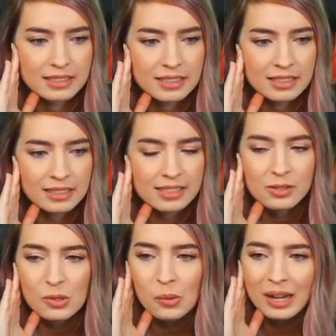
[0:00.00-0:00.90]
It's
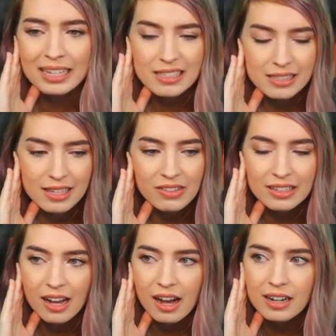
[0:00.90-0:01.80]
27
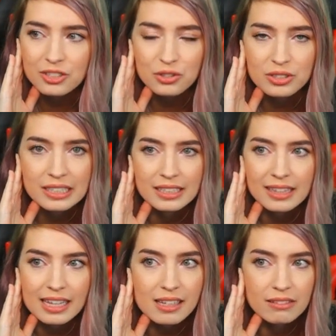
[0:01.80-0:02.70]
100.
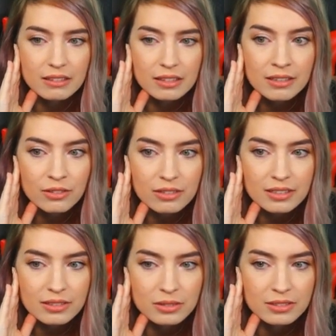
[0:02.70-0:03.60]
That's a lot of
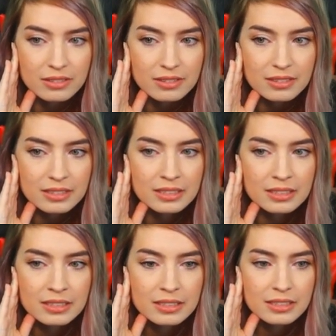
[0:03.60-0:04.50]
crystals.
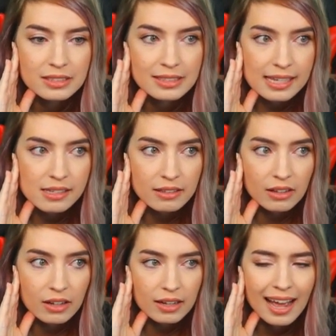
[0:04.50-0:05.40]
That's a
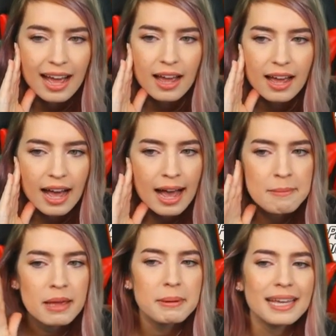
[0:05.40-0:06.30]
lot.
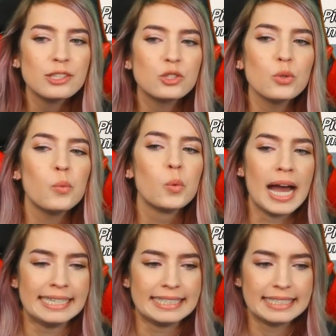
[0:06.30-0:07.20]
Maybe I'll do
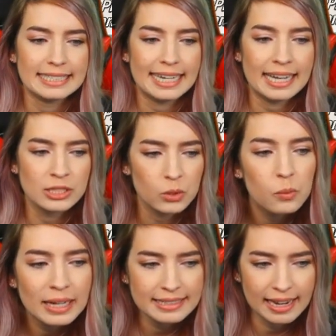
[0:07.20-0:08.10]
one. I'll do
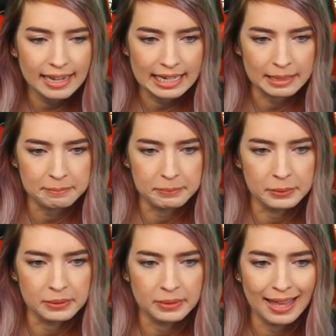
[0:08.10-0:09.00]
one 10-time
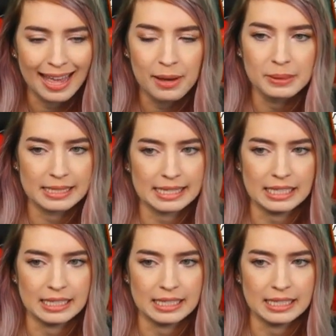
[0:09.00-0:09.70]
pull, and we'll see.